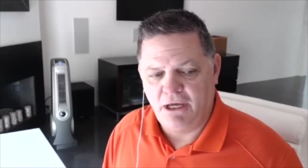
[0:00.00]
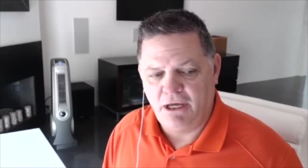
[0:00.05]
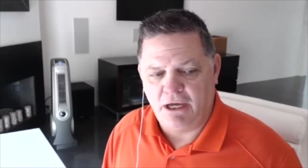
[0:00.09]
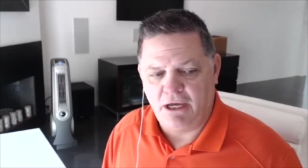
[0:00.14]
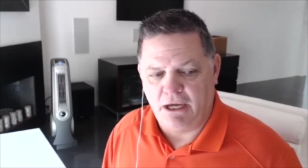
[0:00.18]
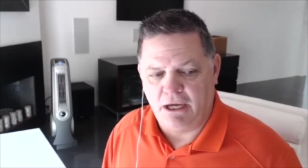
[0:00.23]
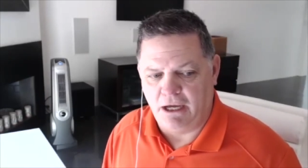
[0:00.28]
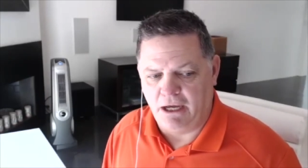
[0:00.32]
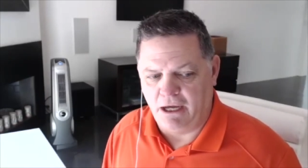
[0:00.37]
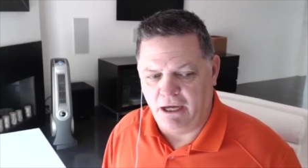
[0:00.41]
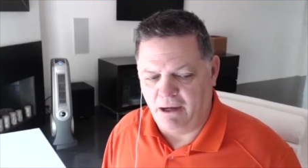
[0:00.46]

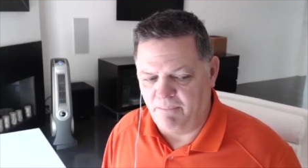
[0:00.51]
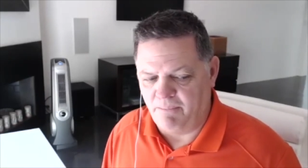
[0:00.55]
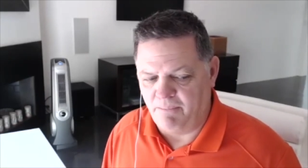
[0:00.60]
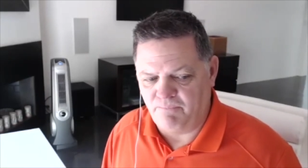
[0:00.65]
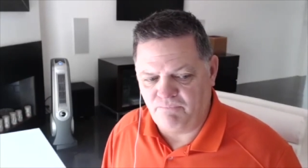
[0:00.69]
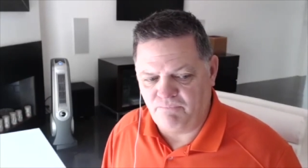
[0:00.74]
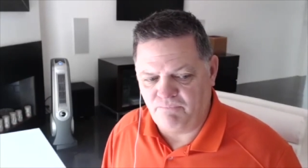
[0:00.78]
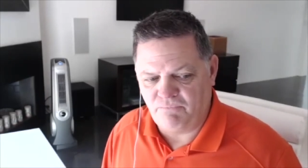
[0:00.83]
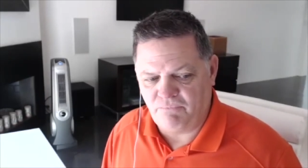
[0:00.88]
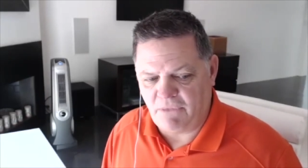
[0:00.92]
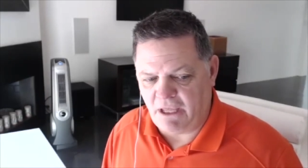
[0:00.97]
um,
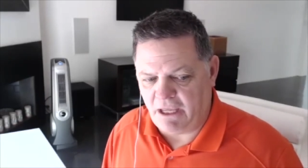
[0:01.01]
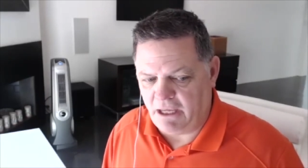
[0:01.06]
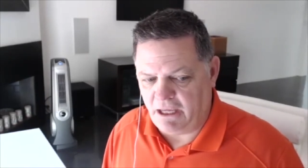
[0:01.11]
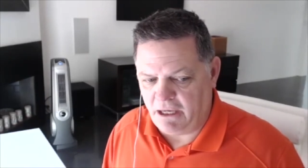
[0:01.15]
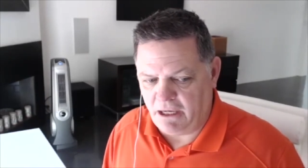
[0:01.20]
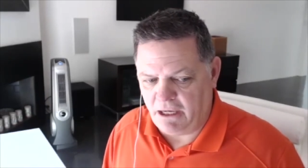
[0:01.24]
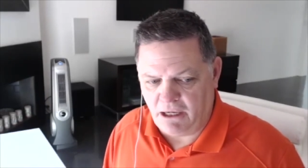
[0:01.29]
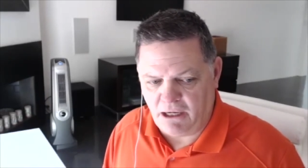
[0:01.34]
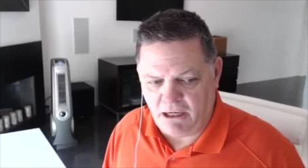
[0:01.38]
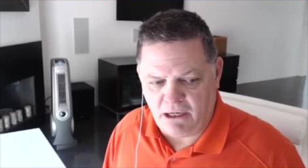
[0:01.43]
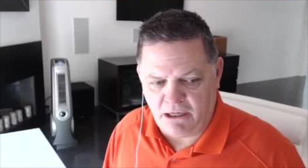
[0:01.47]

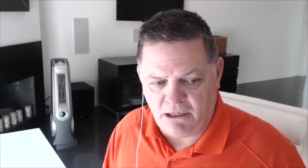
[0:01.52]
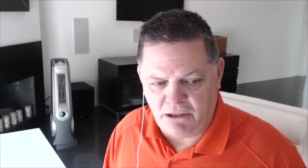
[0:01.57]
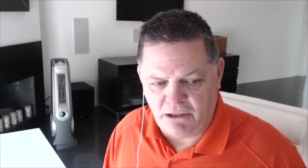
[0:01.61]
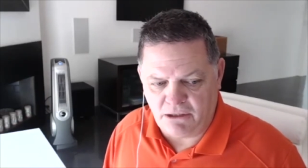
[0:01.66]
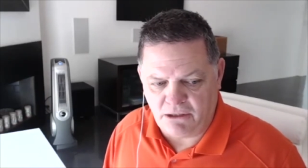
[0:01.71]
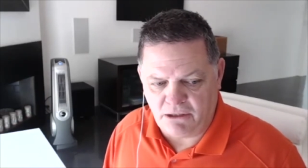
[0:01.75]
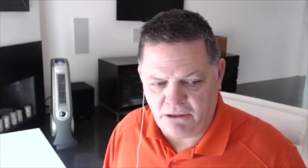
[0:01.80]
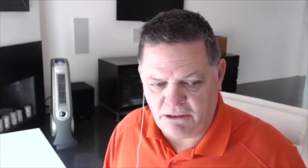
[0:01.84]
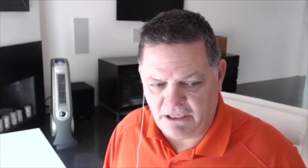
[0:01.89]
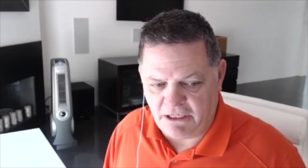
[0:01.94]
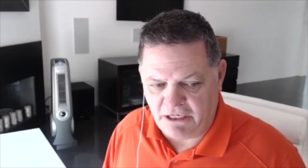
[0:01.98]
and
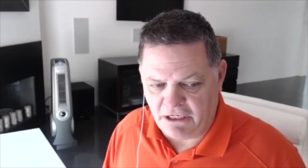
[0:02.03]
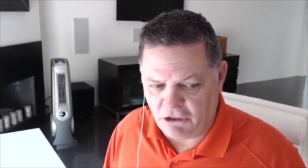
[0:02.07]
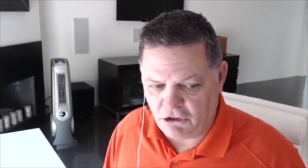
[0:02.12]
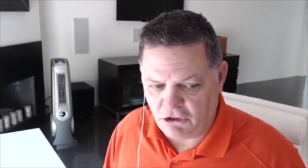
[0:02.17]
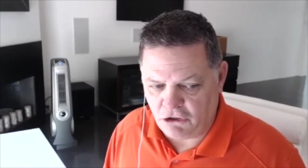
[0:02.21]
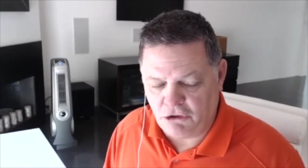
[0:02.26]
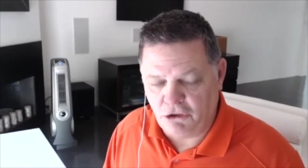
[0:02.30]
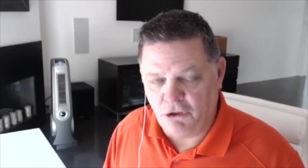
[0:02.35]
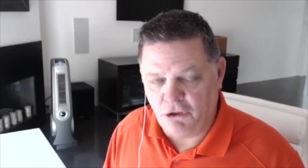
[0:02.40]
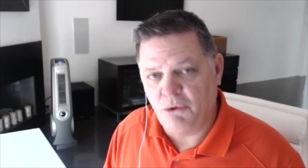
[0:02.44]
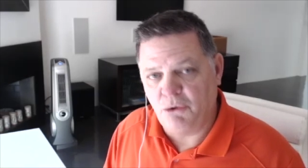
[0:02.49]

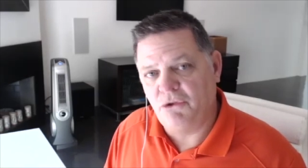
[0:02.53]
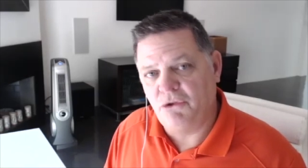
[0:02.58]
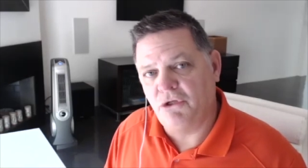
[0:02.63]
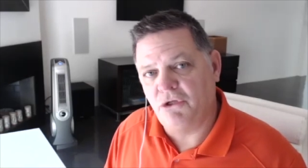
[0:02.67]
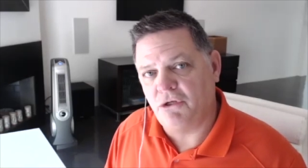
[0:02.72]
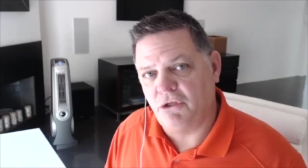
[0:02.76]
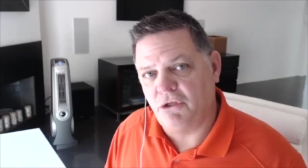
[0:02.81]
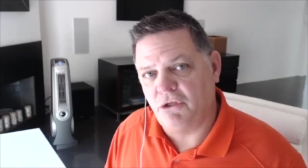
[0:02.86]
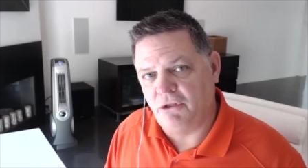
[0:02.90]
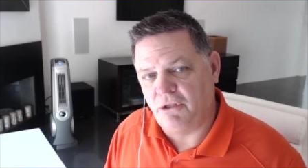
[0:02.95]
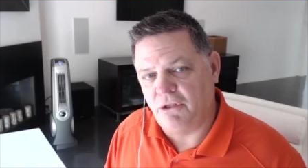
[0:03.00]
include
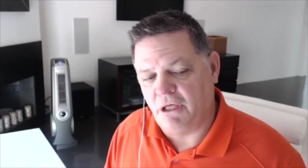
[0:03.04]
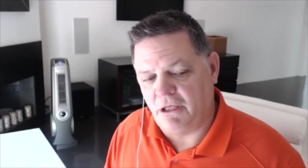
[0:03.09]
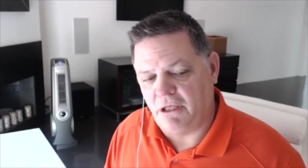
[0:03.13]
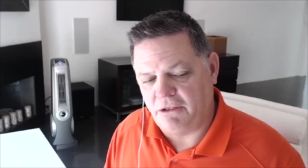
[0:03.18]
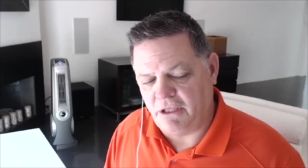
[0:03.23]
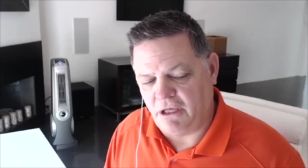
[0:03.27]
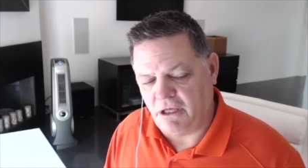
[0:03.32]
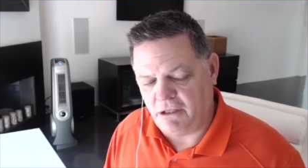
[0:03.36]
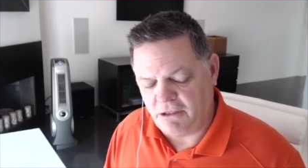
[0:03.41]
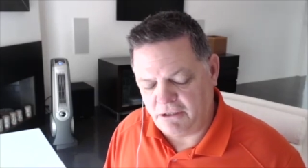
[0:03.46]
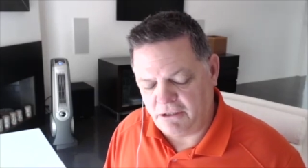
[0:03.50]
the, the, the,